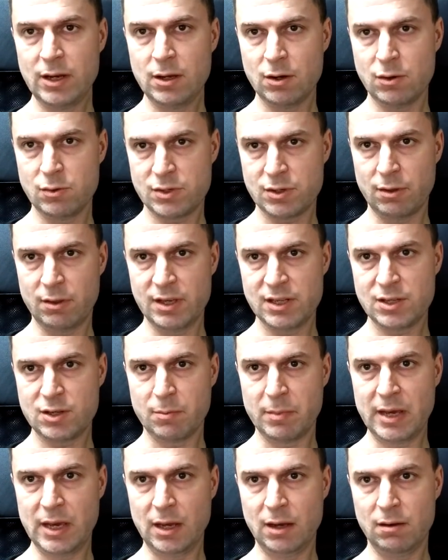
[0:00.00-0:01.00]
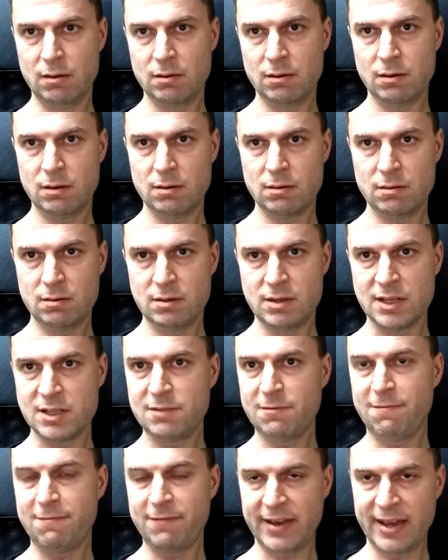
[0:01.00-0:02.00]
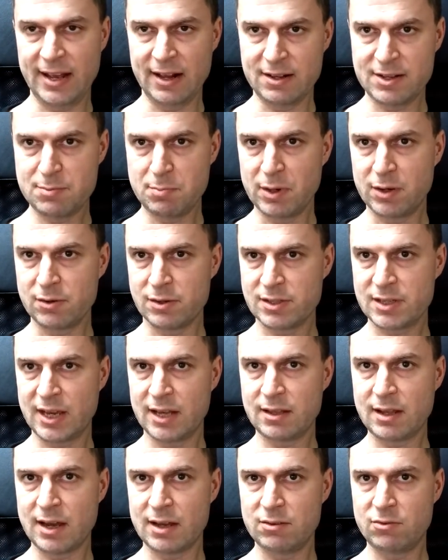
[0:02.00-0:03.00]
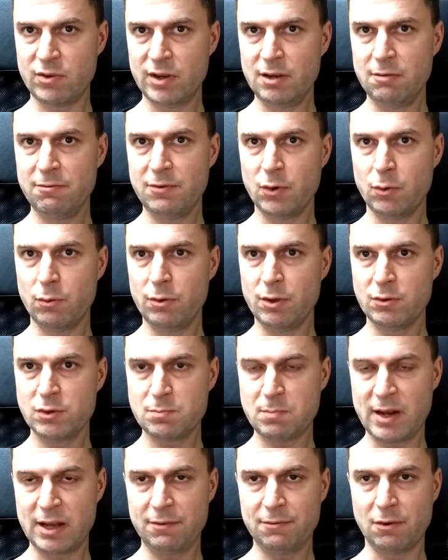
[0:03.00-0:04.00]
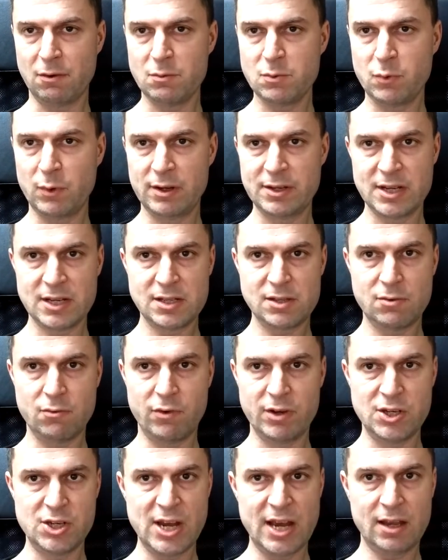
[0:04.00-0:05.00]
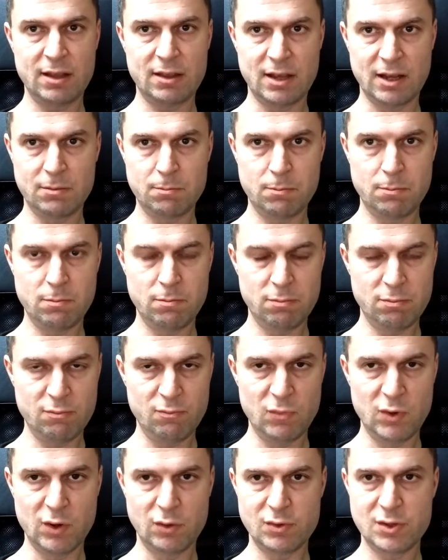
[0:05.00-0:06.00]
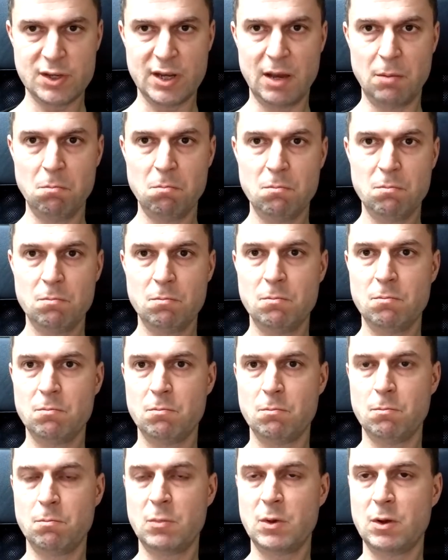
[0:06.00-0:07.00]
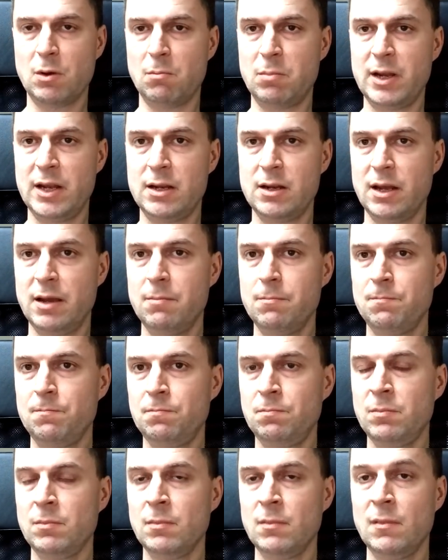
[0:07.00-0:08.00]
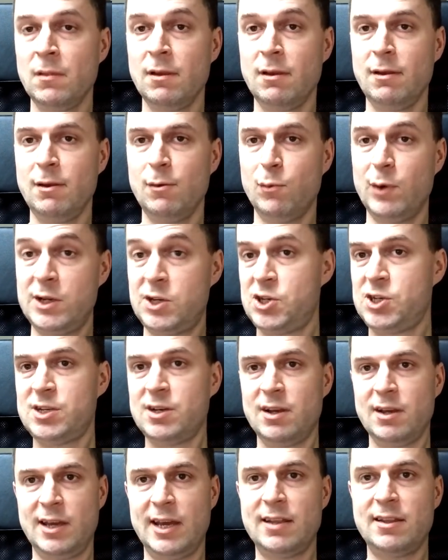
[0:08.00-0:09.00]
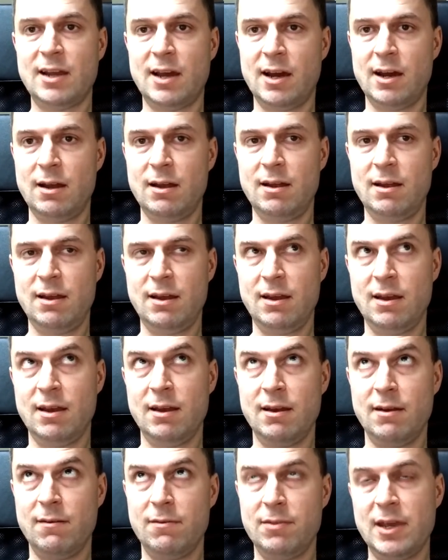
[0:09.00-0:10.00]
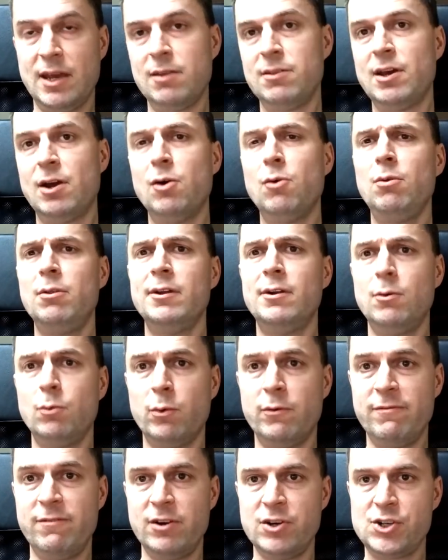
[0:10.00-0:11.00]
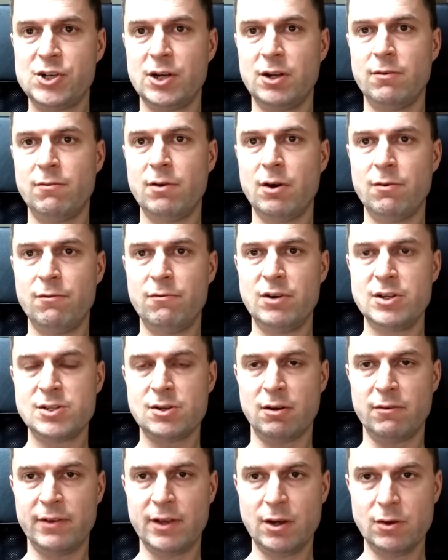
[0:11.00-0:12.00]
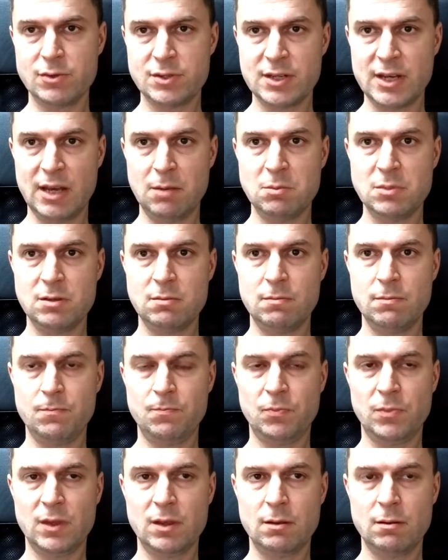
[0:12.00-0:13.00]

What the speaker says: or Windows on this domain just fails, because get other info on those platforms will just reject that hostname completely. Which get the older version of resolving hostnames,